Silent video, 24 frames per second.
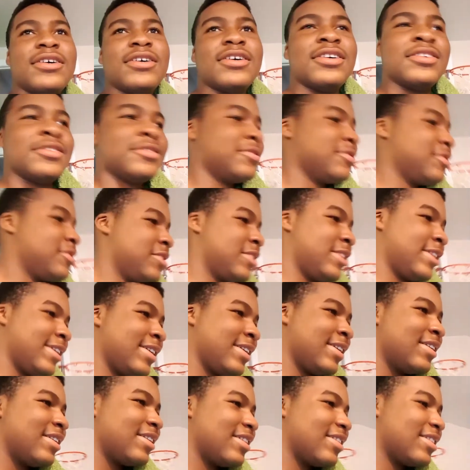Oh, you
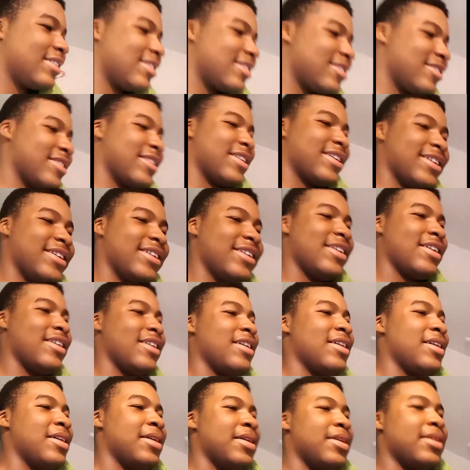did? Okay.
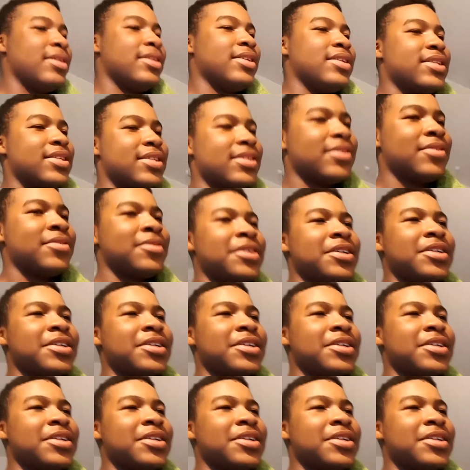So,